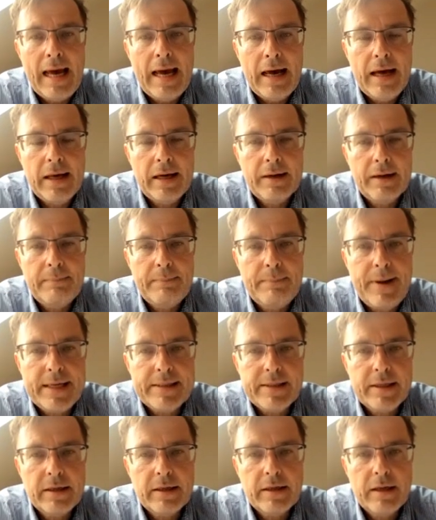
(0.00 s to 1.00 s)
And
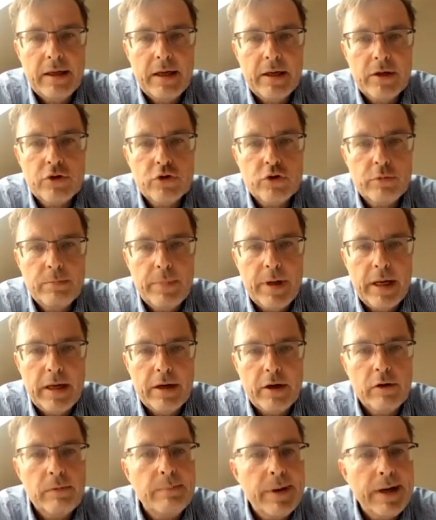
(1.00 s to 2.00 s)
basically, it should be
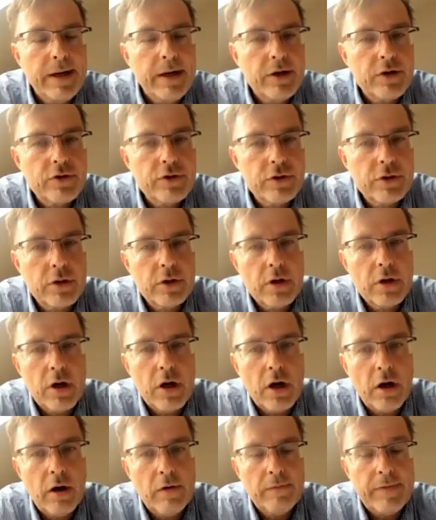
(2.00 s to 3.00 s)
a combination
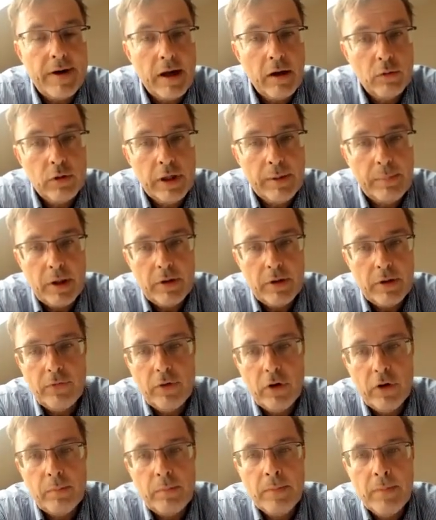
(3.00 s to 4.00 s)
of IoT
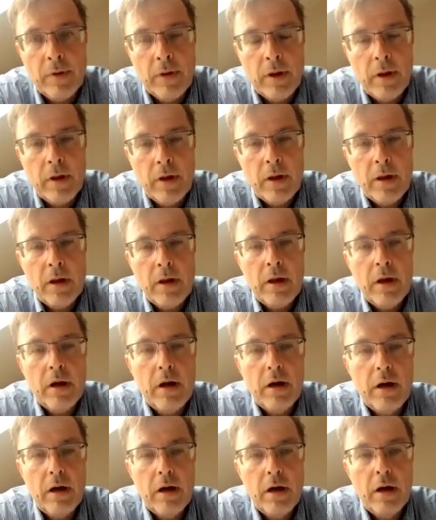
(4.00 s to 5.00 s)
platform,
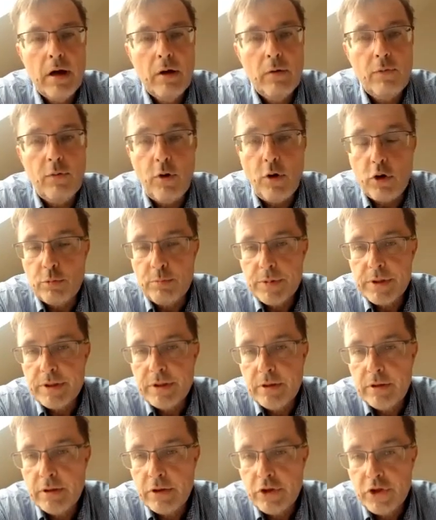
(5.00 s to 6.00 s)

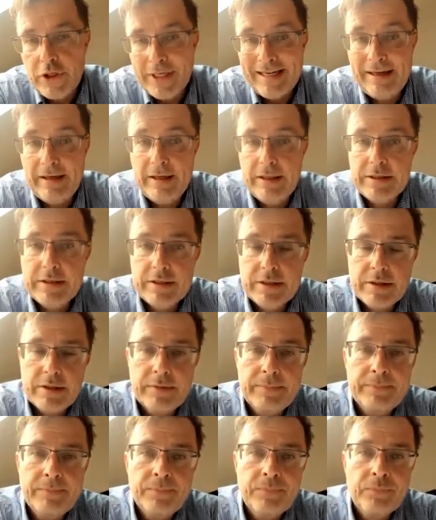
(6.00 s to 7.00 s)
forms, checklist,
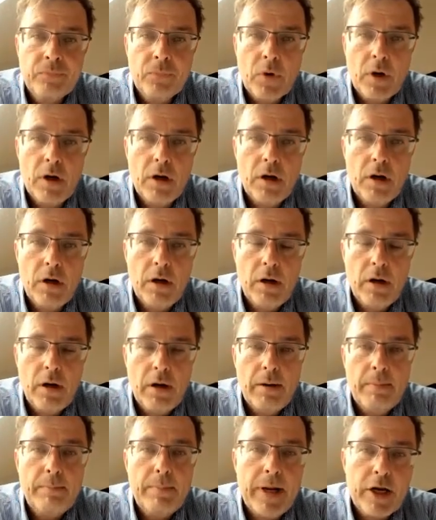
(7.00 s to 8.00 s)

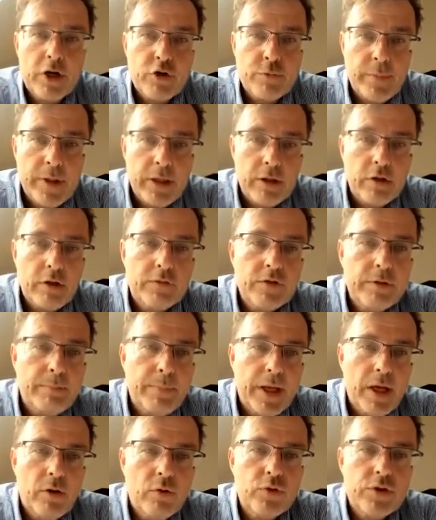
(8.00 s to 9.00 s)
management of
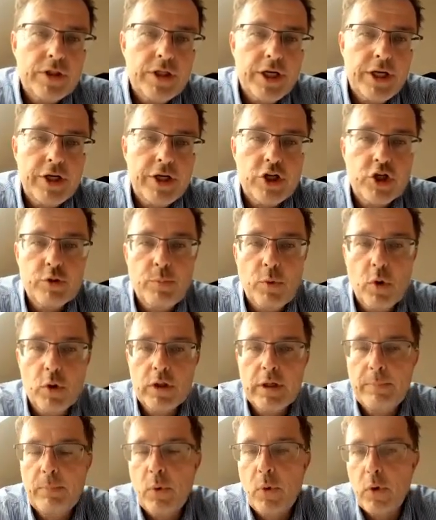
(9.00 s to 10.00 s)
the POC,
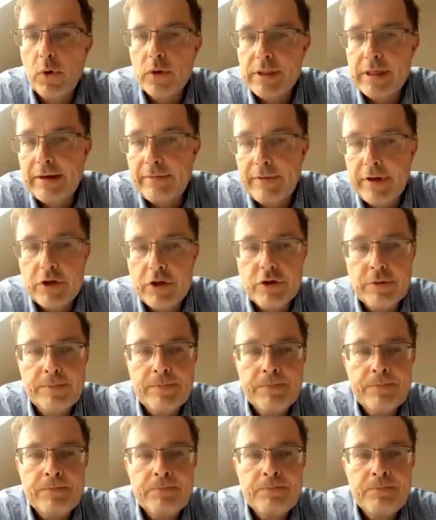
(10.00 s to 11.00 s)
dashboard, reports, coverage,